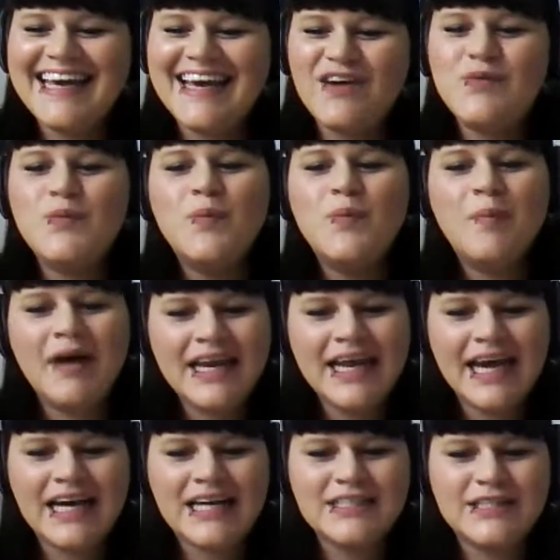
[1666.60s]
might
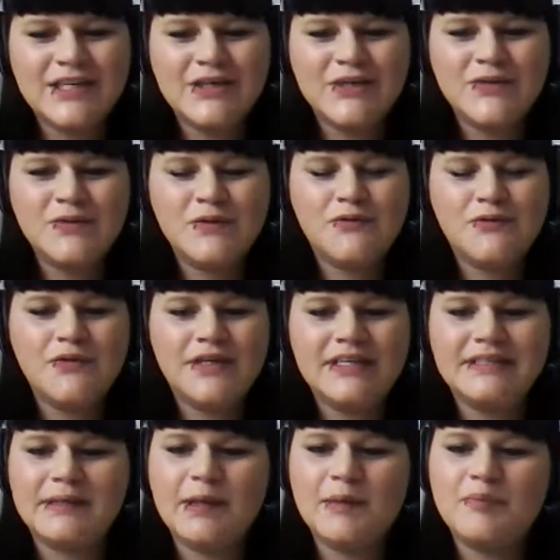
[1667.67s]
ask you, for
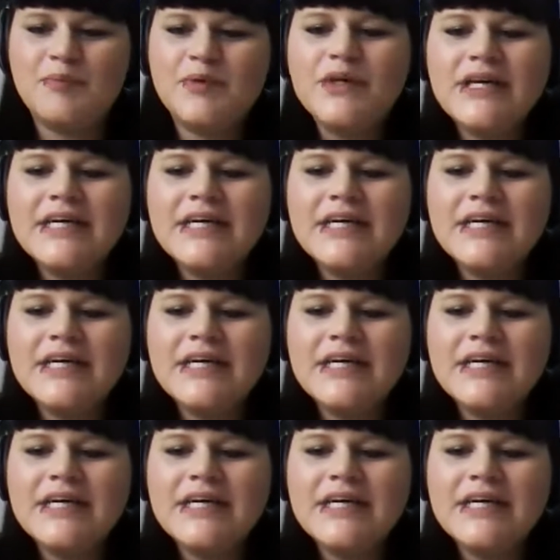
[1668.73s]
example,